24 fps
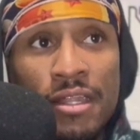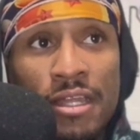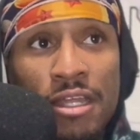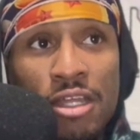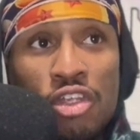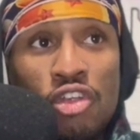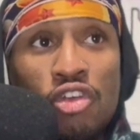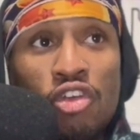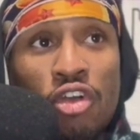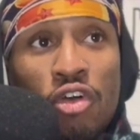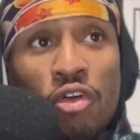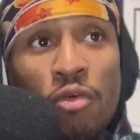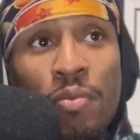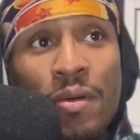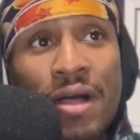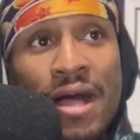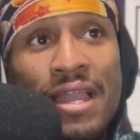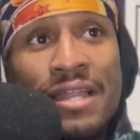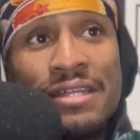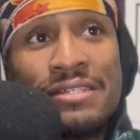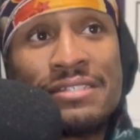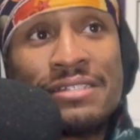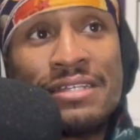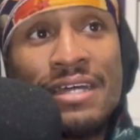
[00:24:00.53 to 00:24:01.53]
Israel
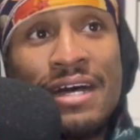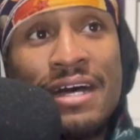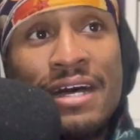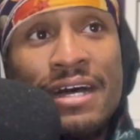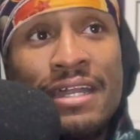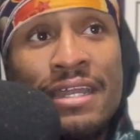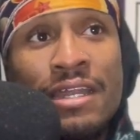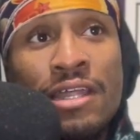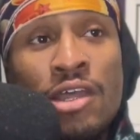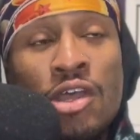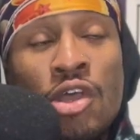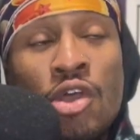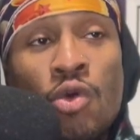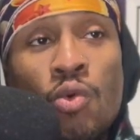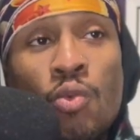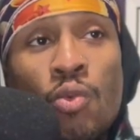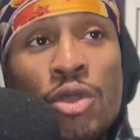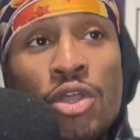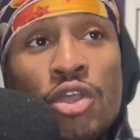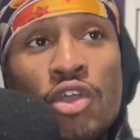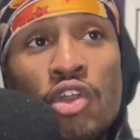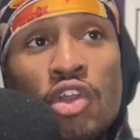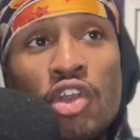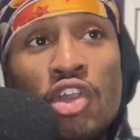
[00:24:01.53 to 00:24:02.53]
Palestine,
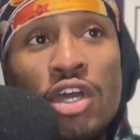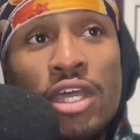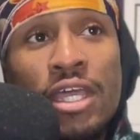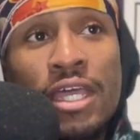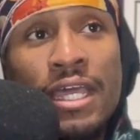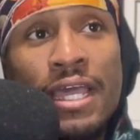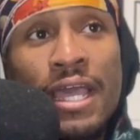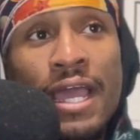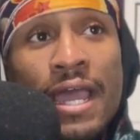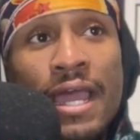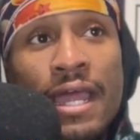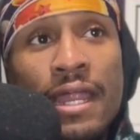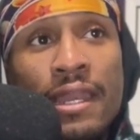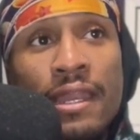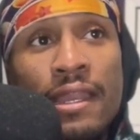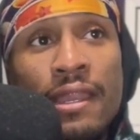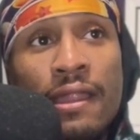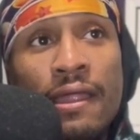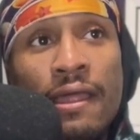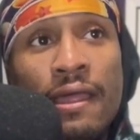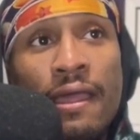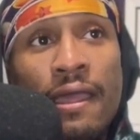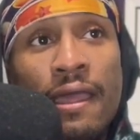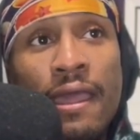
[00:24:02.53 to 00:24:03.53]
when you're looking at
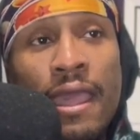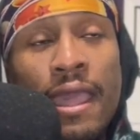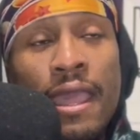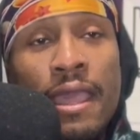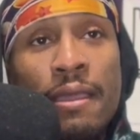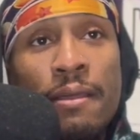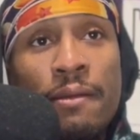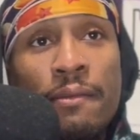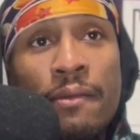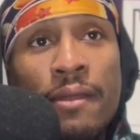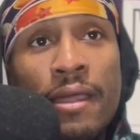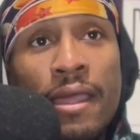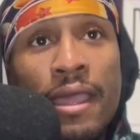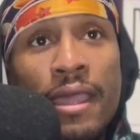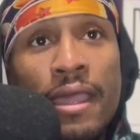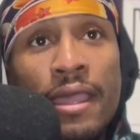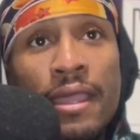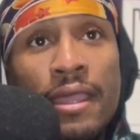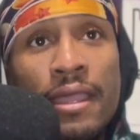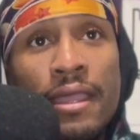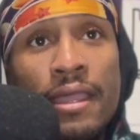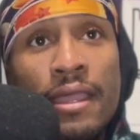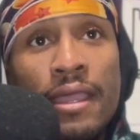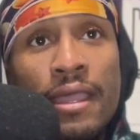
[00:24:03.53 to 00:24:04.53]

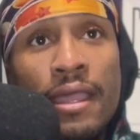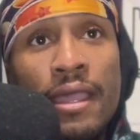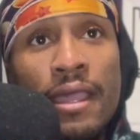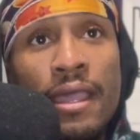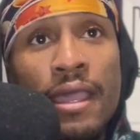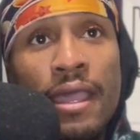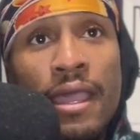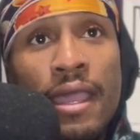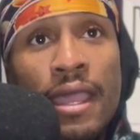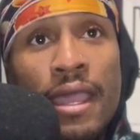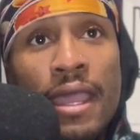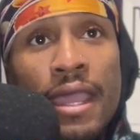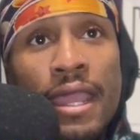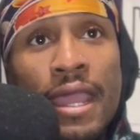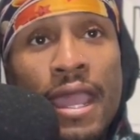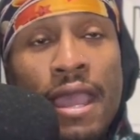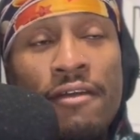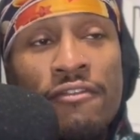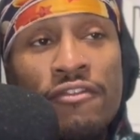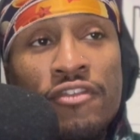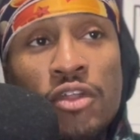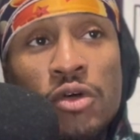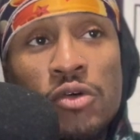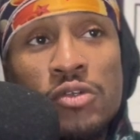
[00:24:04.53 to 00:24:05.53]
a
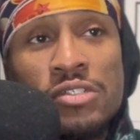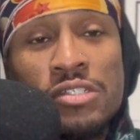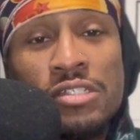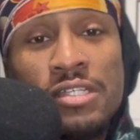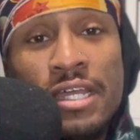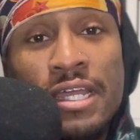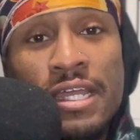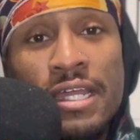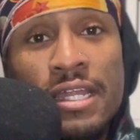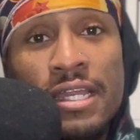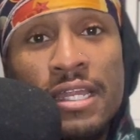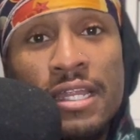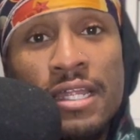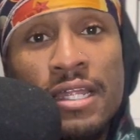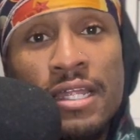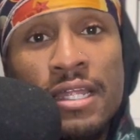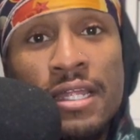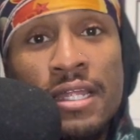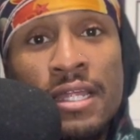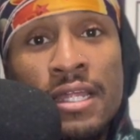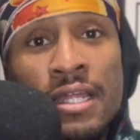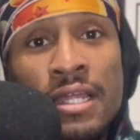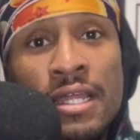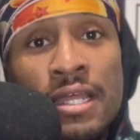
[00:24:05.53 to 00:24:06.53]
ethnostate
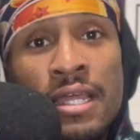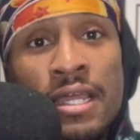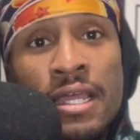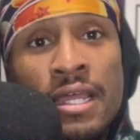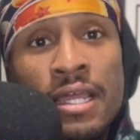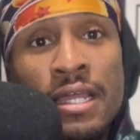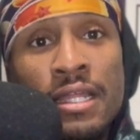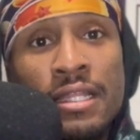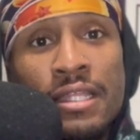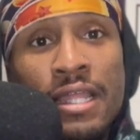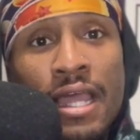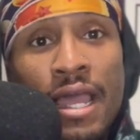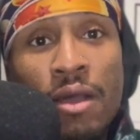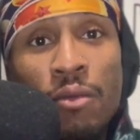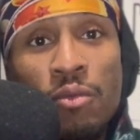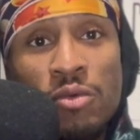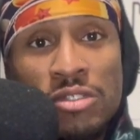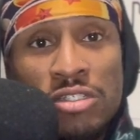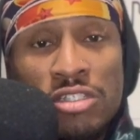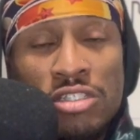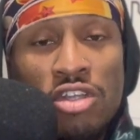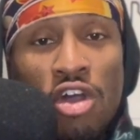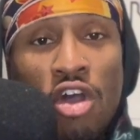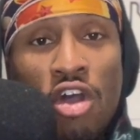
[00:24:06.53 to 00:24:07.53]
that
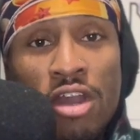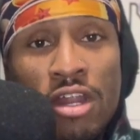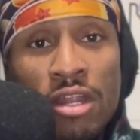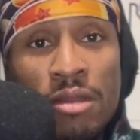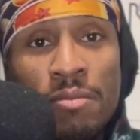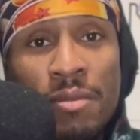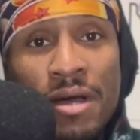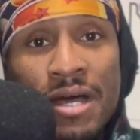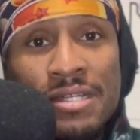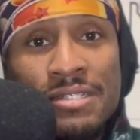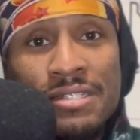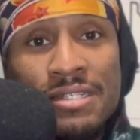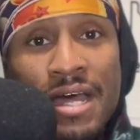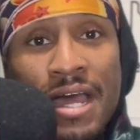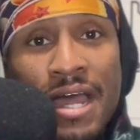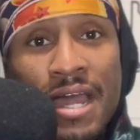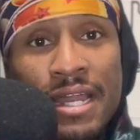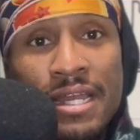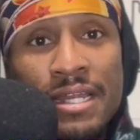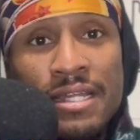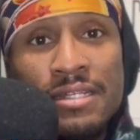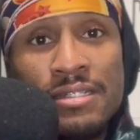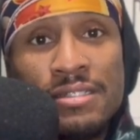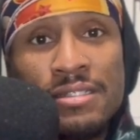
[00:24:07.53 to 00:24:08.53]
was started by
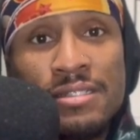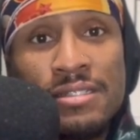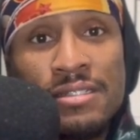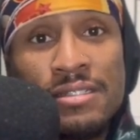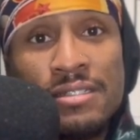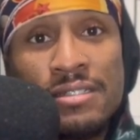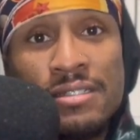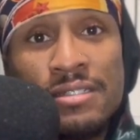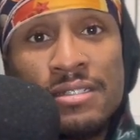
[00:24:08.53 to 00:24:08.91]
Zionists